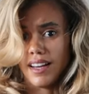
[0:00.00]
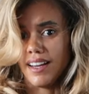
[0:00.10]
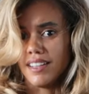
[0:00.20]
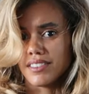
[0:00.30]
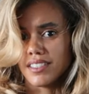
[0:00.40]
I
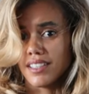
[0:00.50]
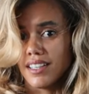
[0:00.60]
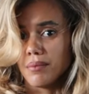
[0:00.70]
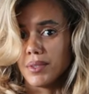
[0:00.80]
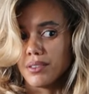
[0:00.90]
have to
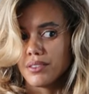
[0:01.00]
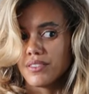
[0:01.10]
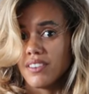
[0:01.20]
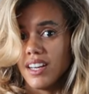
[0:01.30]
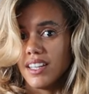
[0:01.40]
say I'm a
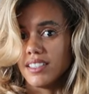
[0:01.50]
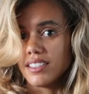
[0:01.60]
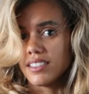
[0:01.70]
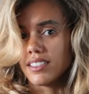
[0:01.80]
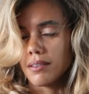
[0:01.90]
huge fan.
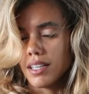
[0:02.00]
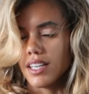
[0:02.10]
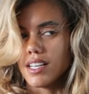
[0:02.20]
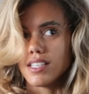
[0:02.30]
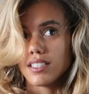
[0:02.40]

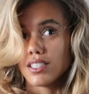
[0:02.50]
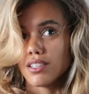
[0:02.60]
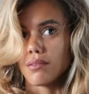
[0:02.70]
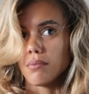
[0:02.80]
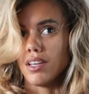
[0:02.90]
It
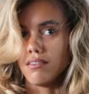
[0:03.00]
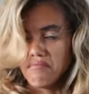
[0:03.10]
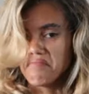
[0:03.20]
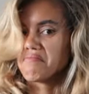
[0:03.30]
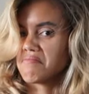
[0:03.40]
took
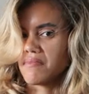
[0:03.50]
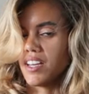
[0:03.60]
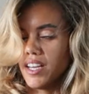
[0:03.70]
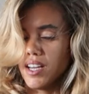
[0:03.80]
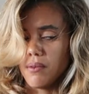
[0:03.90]
me
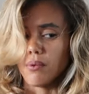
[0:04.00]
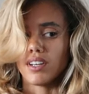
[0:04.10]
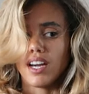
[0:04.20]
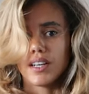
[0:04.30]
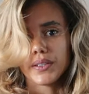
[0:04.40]

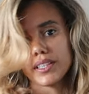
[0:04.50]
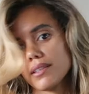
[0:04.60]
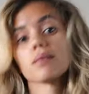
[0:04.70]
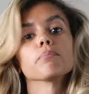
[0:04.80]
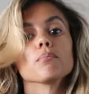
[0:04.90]
1 hour,
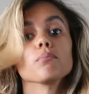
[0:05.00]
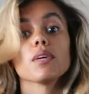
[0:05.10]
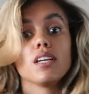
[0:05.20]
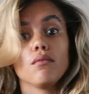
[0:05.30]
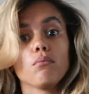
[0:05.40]

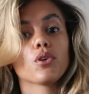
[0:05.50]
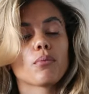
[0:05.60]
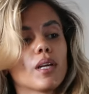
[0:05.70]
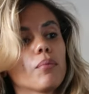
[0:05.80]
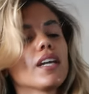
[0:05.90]
even more
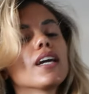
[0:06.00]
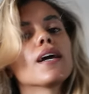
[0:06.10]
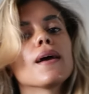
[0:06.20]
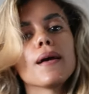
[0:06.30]
maybe.